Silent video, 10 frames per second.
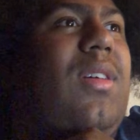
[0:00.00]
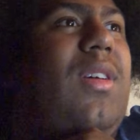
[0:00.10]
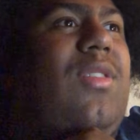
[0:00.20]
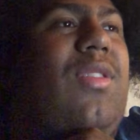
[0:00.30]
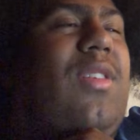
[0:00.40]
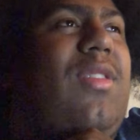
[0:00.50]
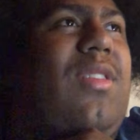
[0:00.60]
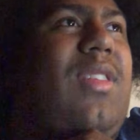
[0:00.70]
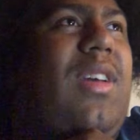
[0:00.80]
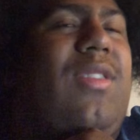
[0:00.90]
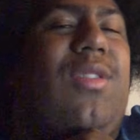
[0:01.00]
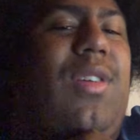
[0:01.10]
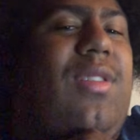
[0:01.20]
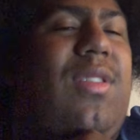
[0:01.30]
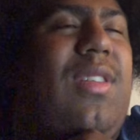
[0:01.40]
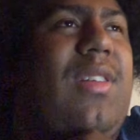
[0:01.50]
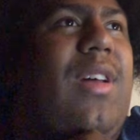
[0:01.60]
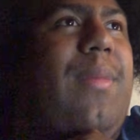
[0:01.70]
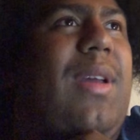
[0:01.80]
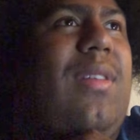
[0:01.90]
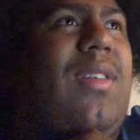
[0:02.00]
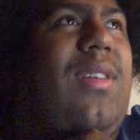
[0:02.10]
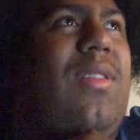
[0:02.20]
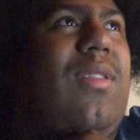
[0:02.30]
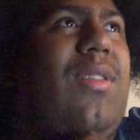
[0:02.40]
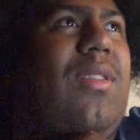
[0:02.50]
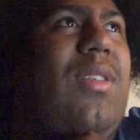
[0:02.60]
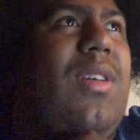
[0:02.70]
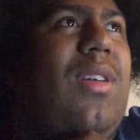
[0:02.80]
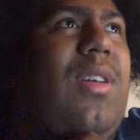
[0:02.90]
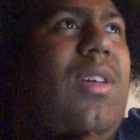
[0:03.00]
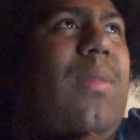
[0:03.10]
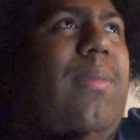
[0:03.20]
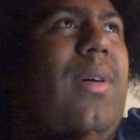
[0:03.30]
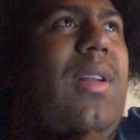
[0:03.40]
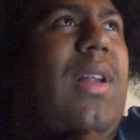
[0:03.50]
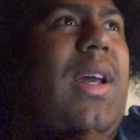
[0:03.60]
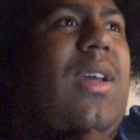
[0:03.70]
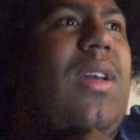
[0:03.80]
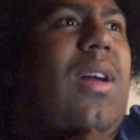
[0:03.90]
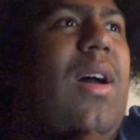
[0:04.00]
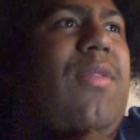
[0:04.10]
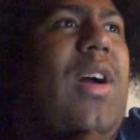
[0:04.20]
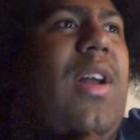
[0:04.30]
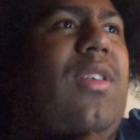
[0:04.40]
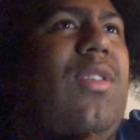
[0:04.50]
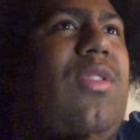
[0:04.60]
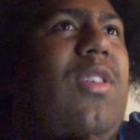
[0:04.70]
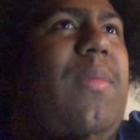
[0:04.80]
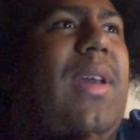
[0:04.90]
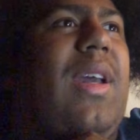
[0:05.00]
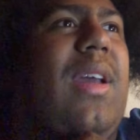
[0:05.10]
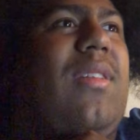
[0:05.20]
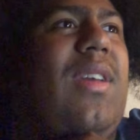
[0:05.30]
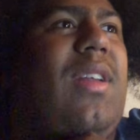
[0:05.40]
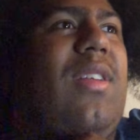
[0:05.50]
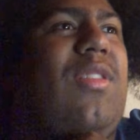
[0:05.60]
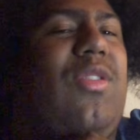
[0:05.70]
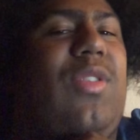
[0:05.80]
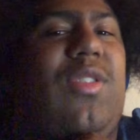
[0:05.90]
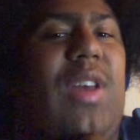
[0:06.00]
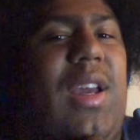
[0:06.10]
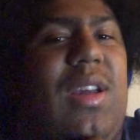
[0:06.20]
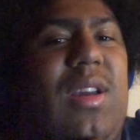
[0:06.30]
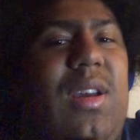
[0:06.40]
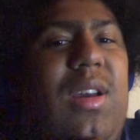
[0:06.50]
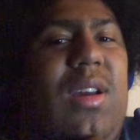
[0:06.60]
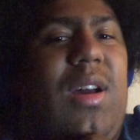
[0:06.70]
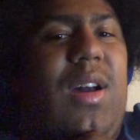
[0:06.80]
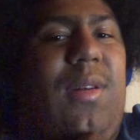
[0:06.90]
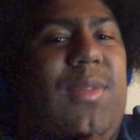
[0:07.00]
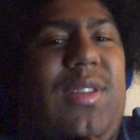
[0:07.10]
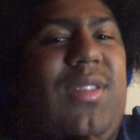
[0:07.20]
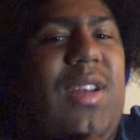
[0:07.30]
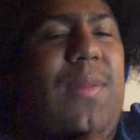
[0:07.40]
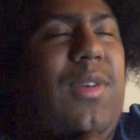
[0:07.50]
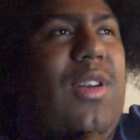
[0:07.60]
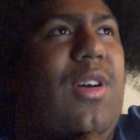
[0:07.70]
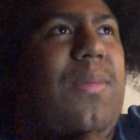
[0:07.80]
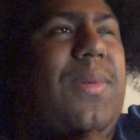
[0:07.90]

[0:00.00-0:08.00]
It's crazy to think. It's crazy to think that I'm 18, but like I've gotten used to being 18. It just feels like I'm the same, you know.